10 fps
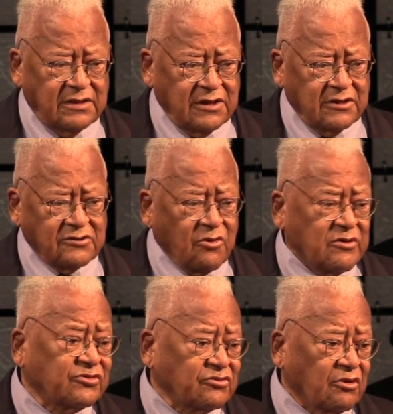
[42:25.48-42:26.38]
Hear, O
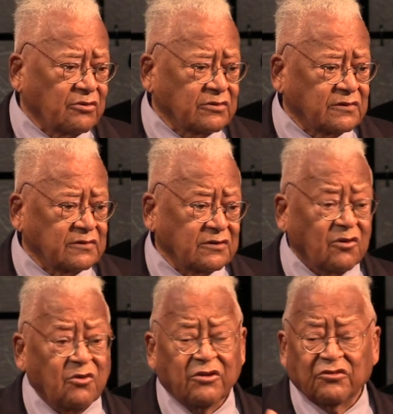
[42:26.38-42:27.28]
Israel, the
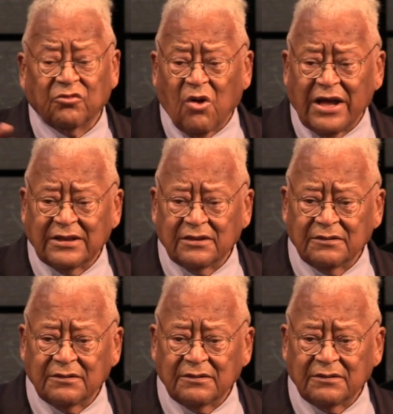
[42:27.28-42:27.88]
Lord is one.